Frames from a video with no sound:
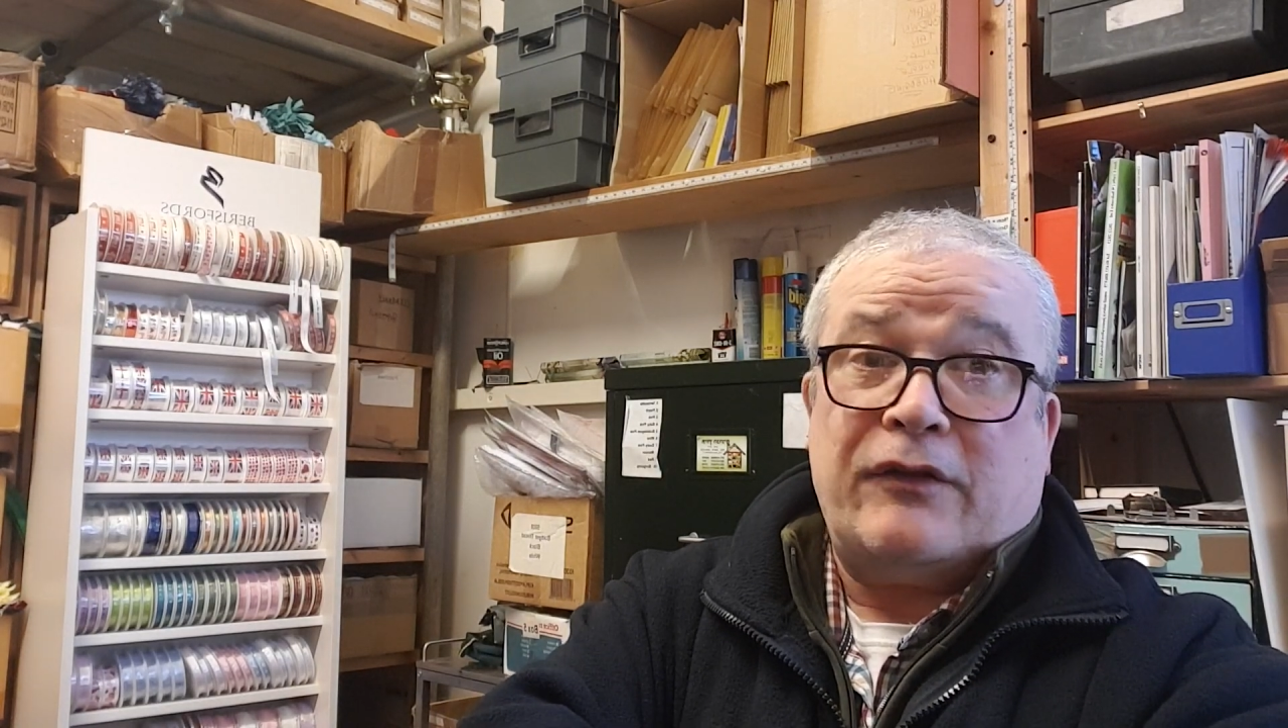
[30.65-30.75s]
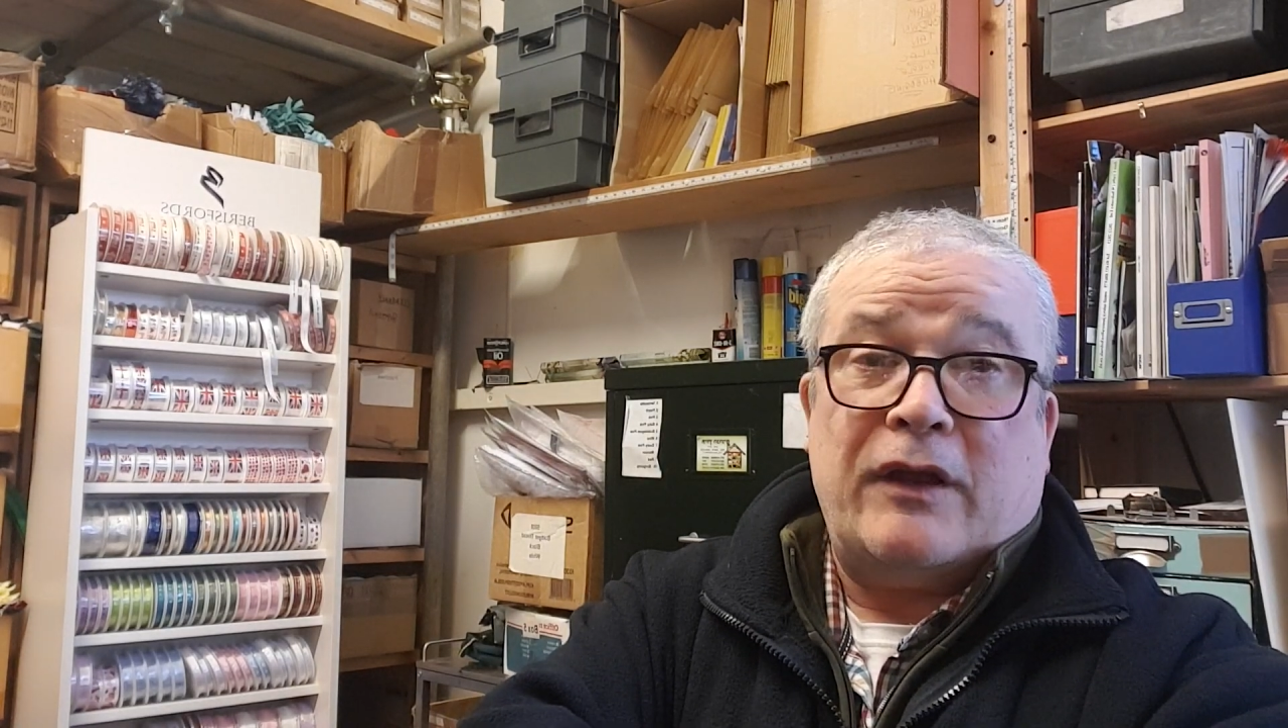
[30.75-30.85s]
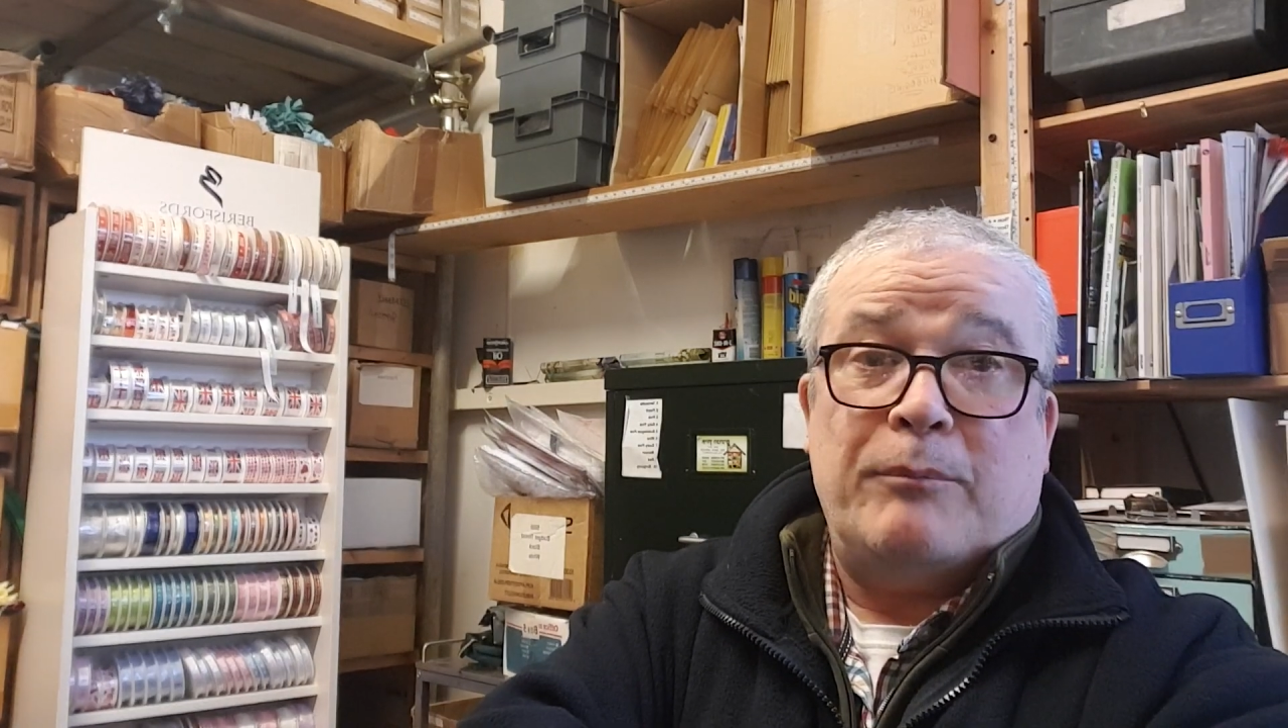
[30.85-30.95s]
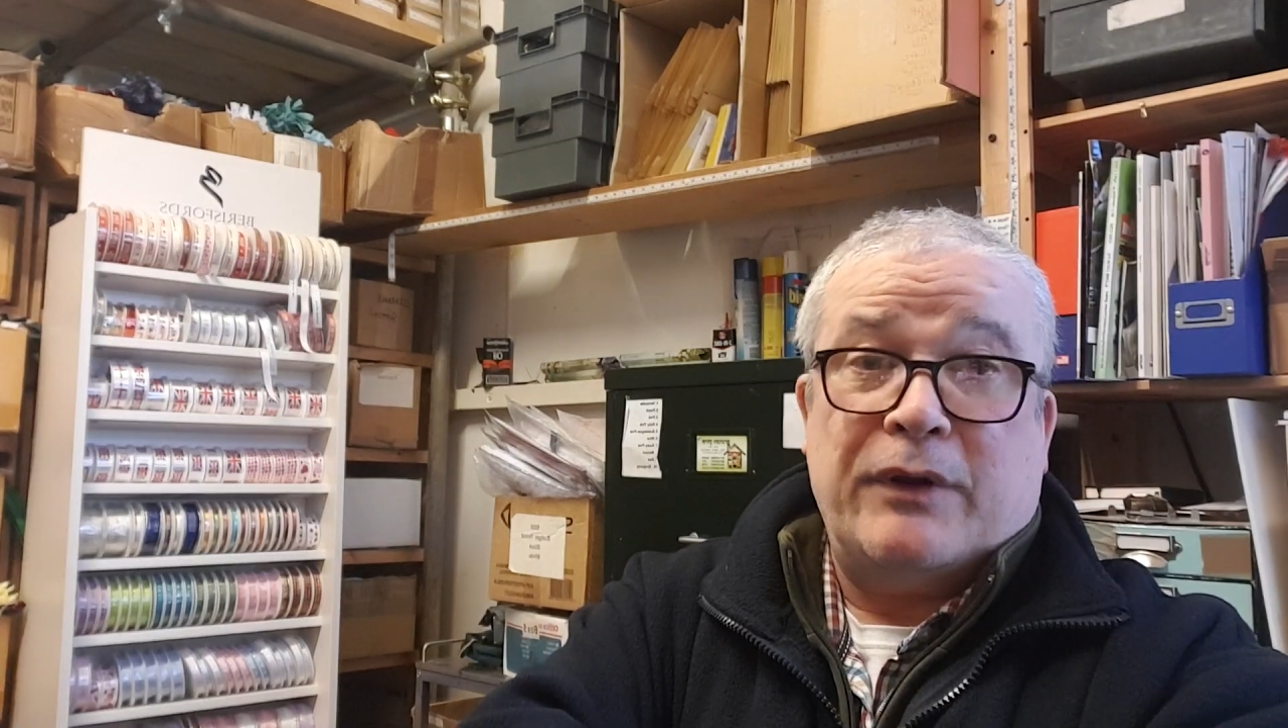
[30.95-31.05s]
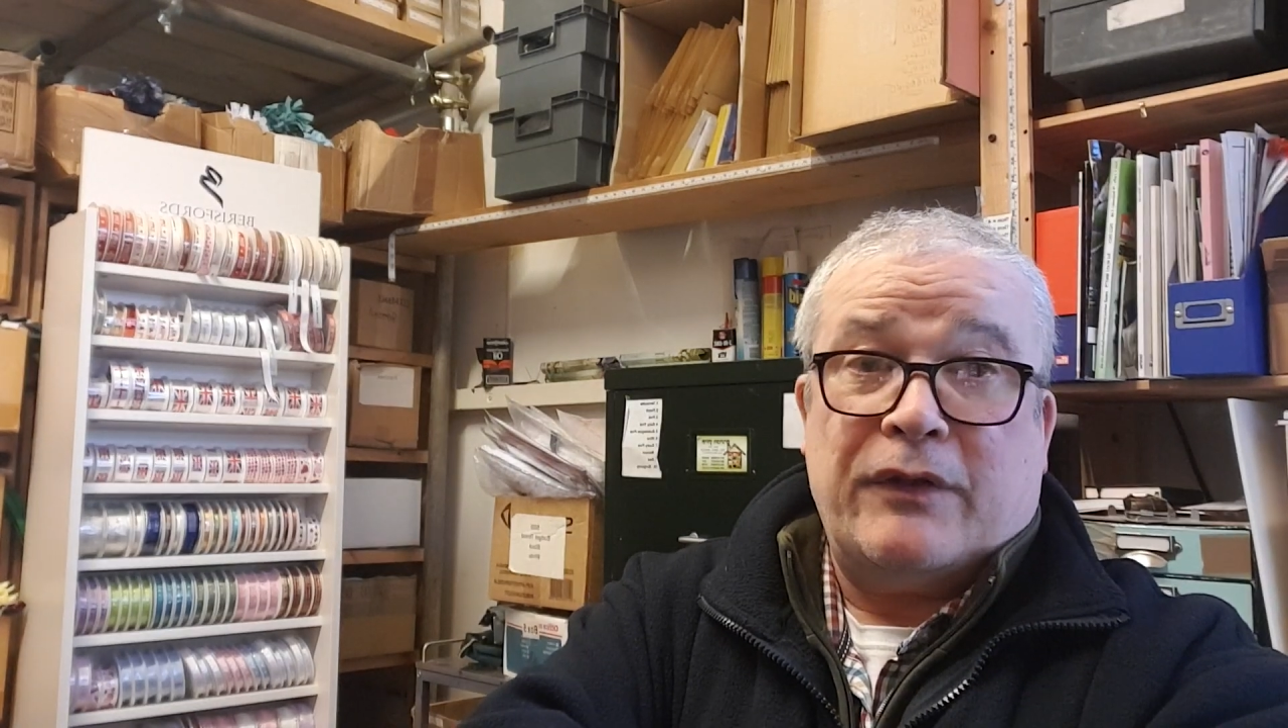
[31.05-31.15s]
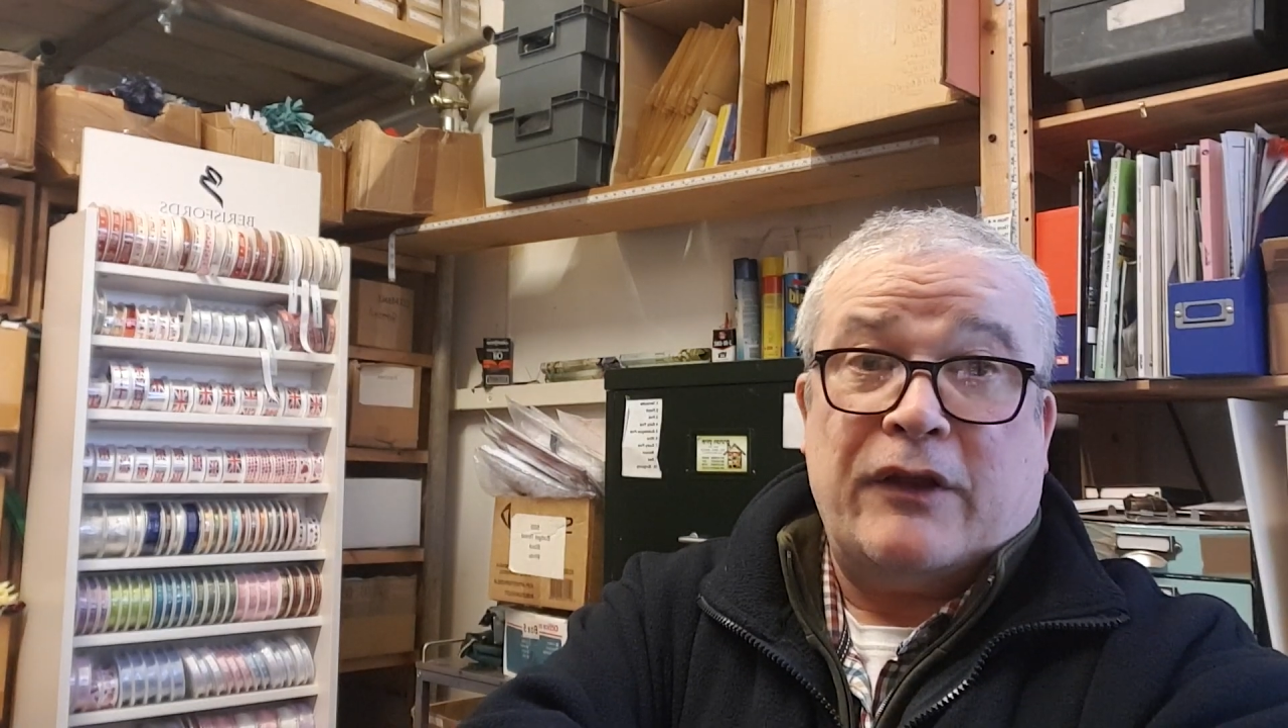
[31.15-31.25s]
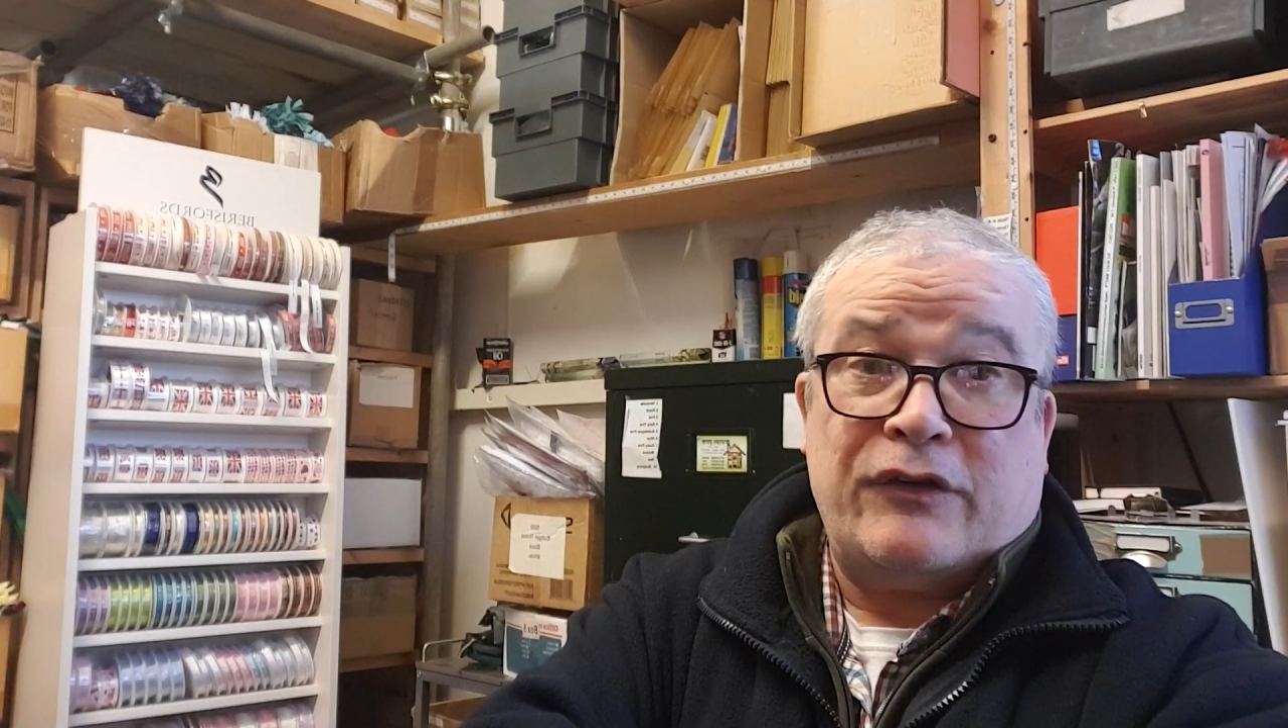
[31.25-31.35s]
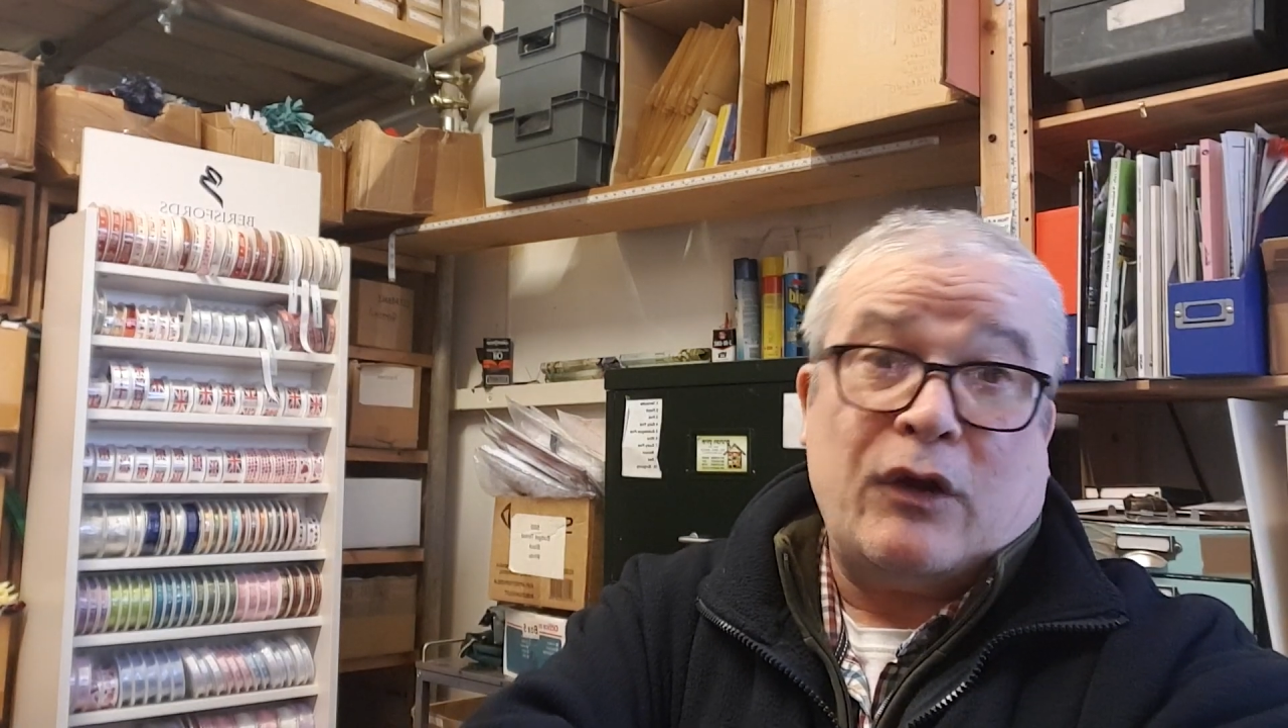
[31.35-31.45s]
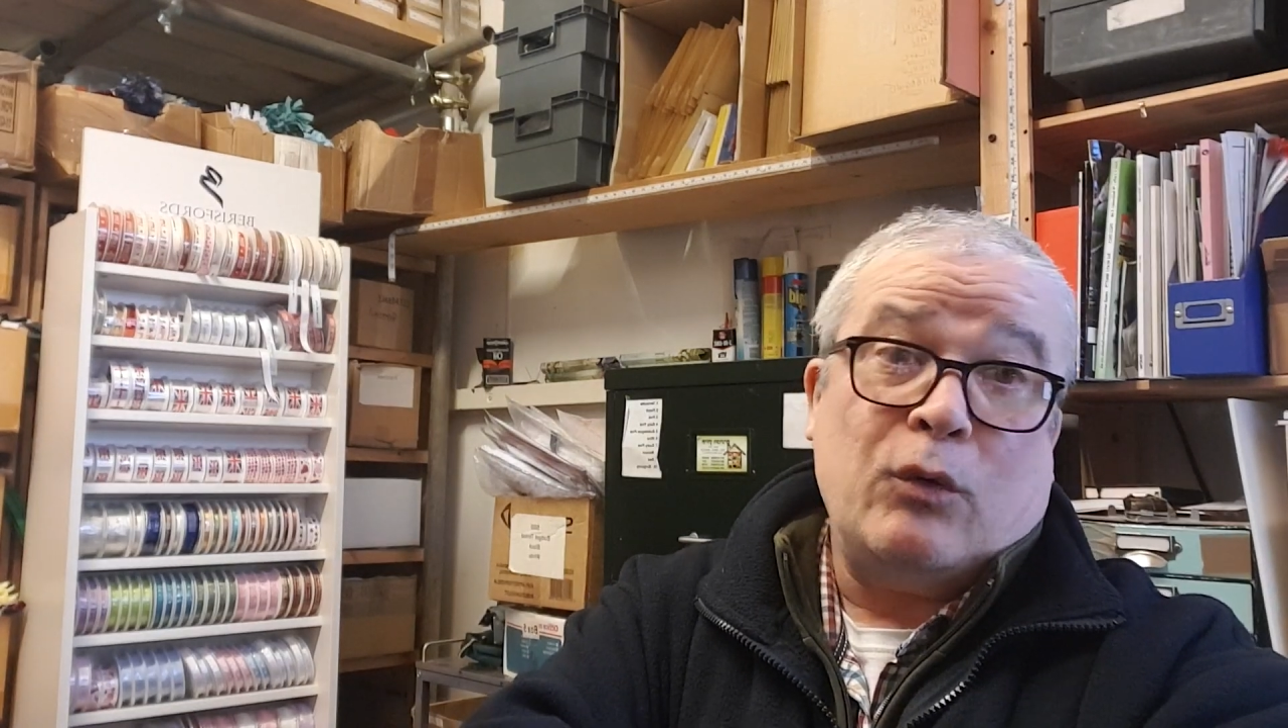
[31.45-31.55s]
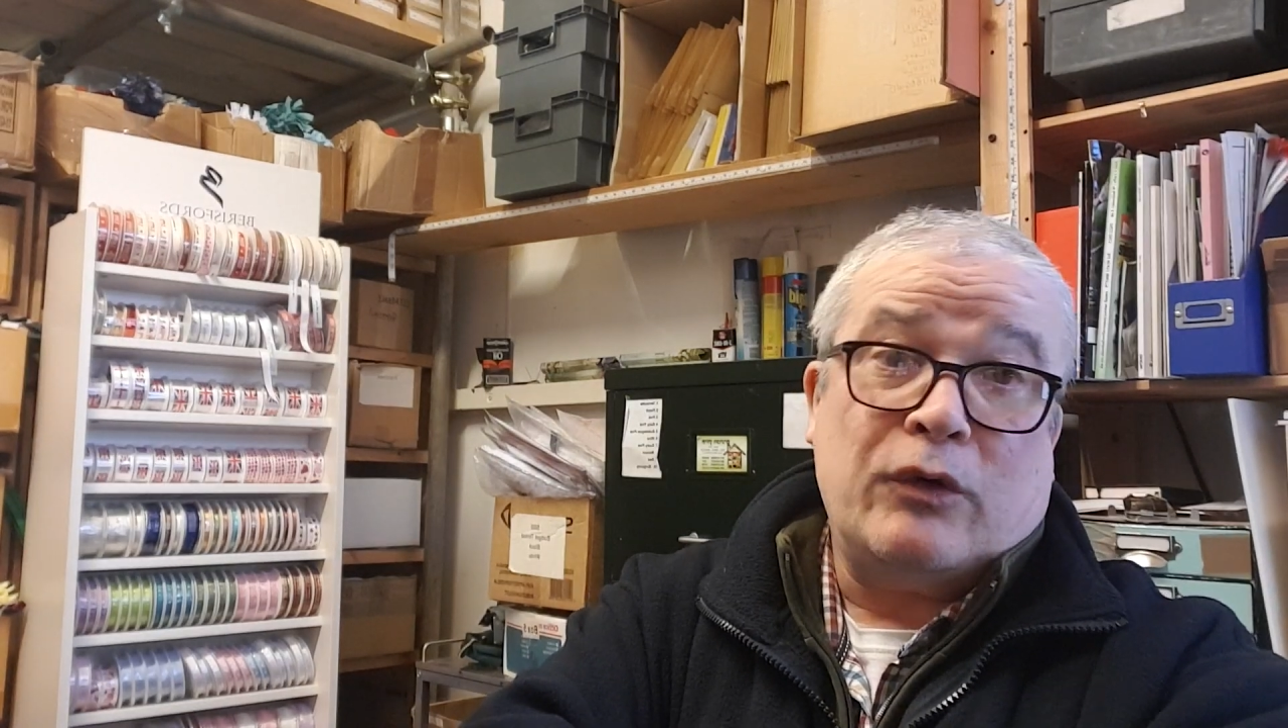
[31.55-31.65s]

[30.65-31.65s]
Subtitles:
they're sold